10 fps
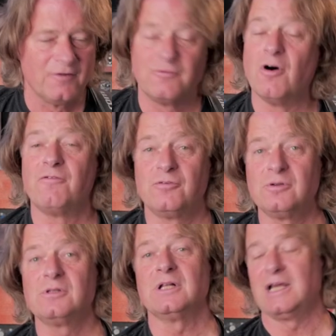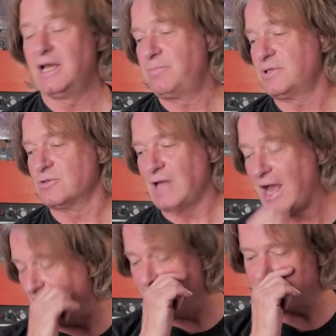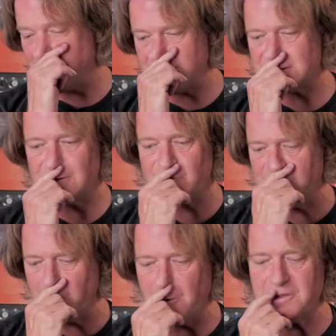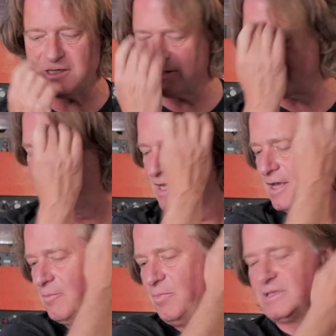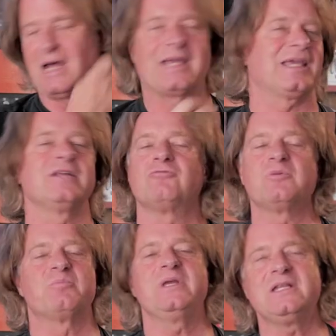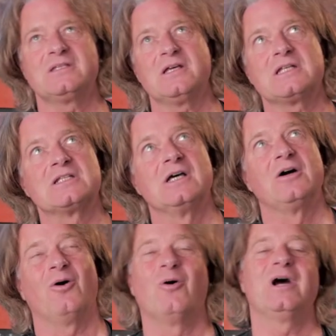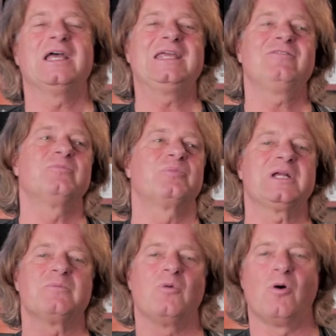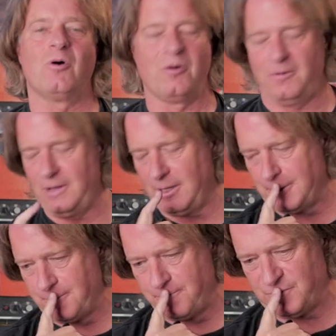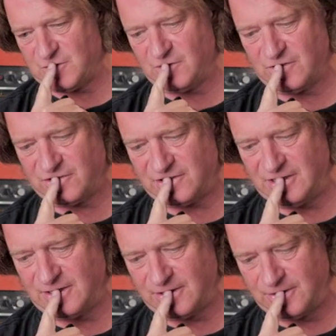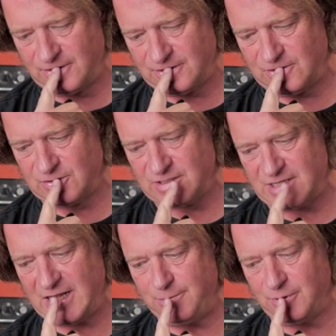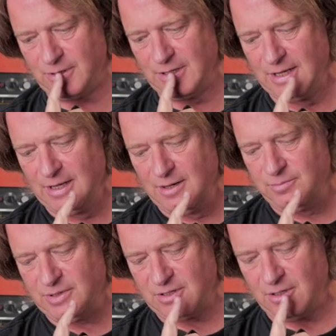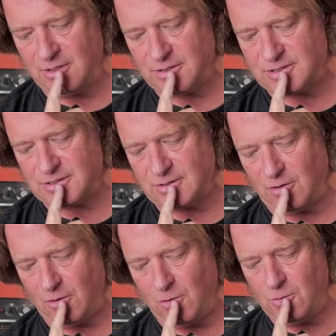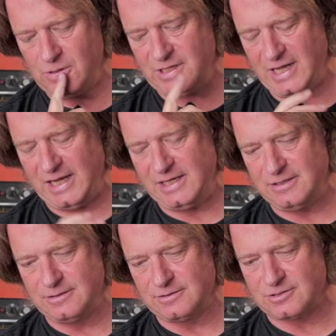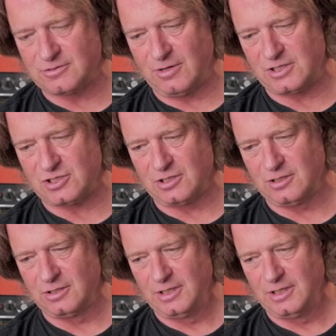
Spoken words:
for a full episode. I have done something on this, but I can repeat that or even bring more to the table, because the whole gain structure